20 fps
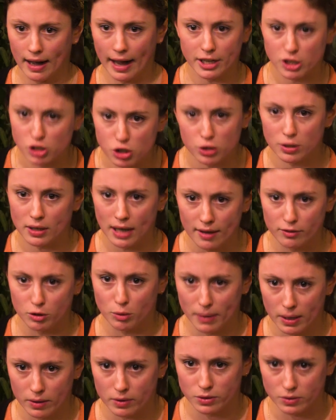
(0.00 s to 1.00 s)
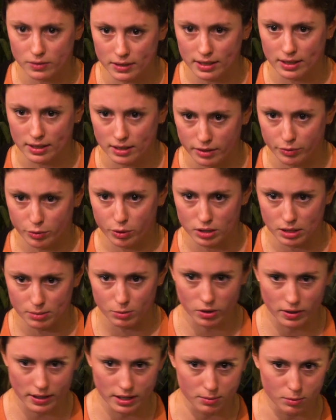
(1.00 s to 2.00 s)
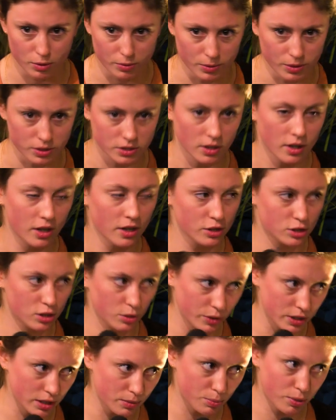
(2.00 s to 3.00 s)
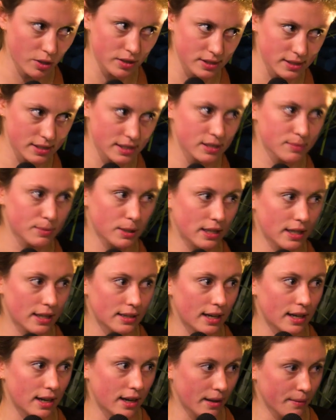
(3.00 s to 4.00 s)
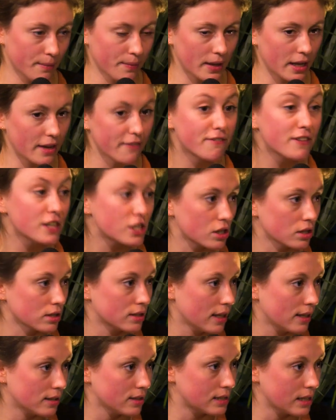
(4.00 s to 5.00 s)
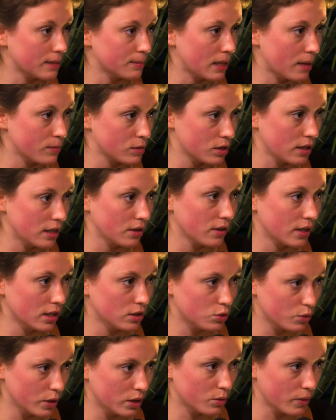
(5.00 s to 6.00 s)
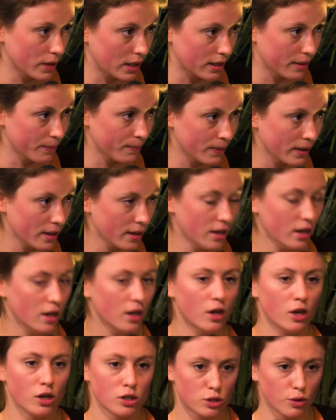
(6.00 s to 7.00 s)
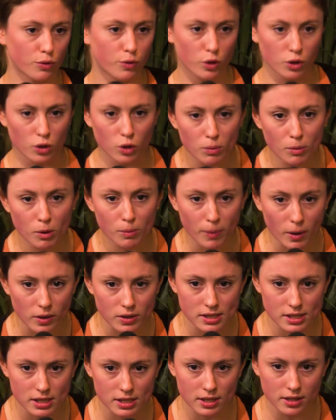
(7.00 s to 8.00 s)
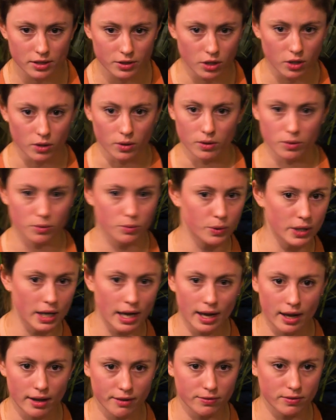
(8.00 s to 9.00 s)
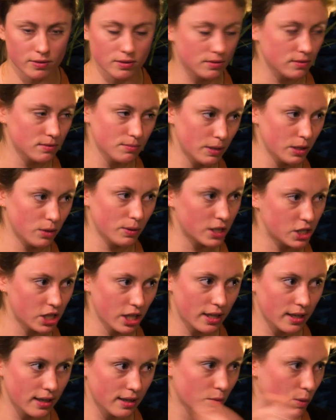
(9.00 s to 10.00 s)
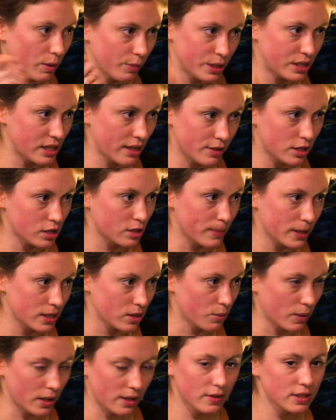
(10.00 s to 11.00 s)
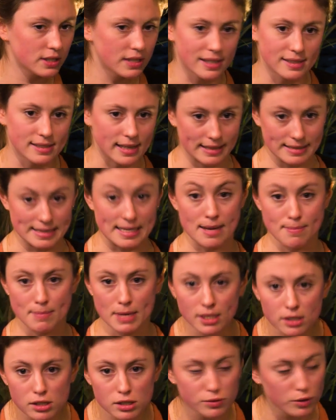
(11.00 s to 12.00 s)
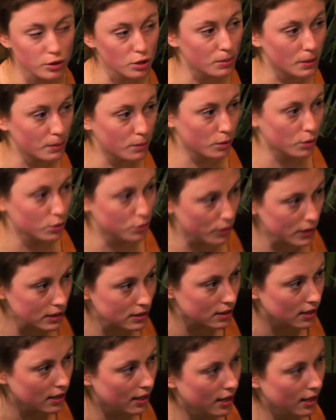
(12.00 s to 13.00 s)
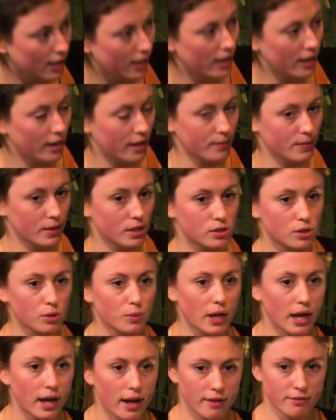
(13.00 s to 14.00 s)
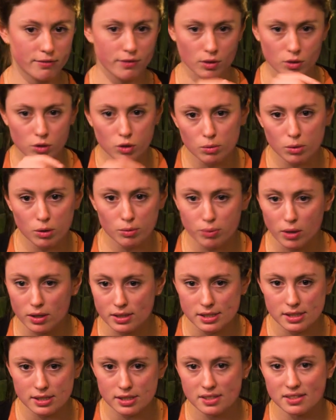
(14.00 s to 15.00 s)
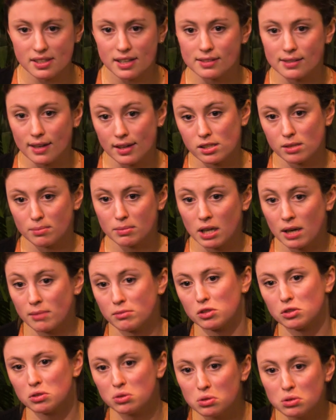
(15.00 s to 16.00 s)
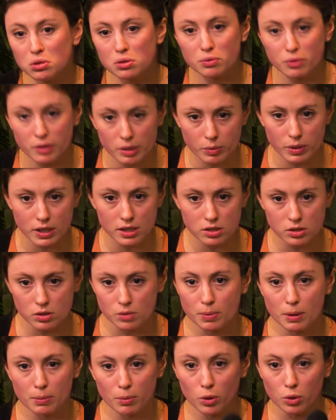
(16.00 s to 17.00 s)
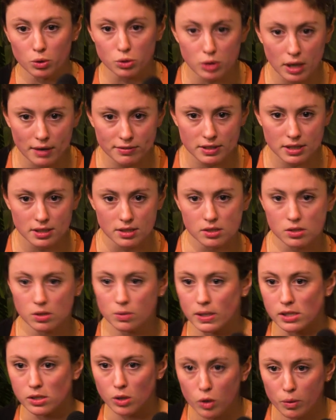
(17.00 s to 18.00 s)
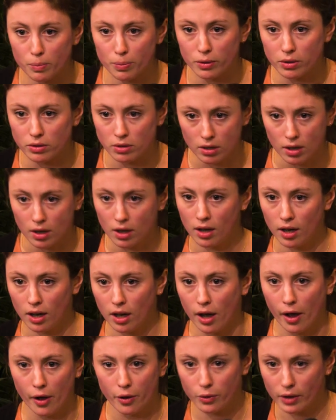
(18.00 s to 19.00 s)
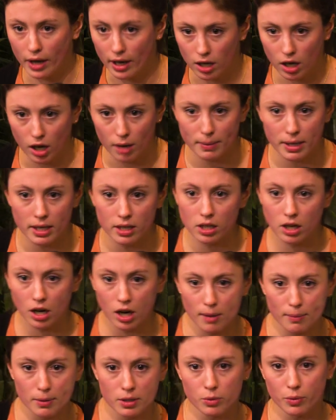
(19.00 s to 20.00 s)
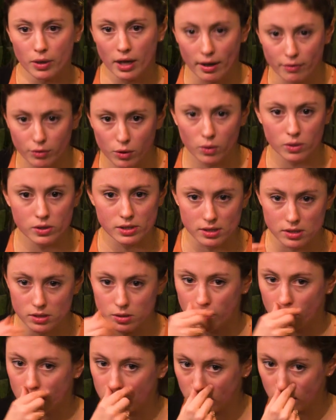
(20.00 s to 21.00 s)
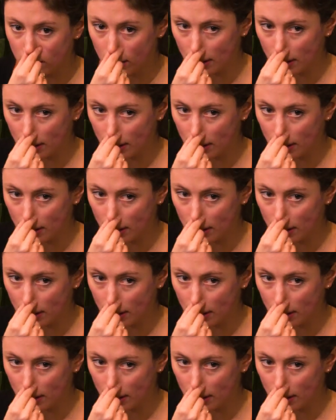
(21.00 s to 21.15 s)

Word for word: I shouldn't have the power to take it if we're democratic movements. So we need processes, but that, that are um, efficient at the same time so that you can do it quickly. So for normal policy, you know, we have, by the way, checking whether it's evidence-based or whatever, takes like 10 minutes for the people who do it. Um, so we have normal processes that take sometimes two to three weeks, so people who draft it, it's always open, uh, you can come in, comment, we have calls and so on.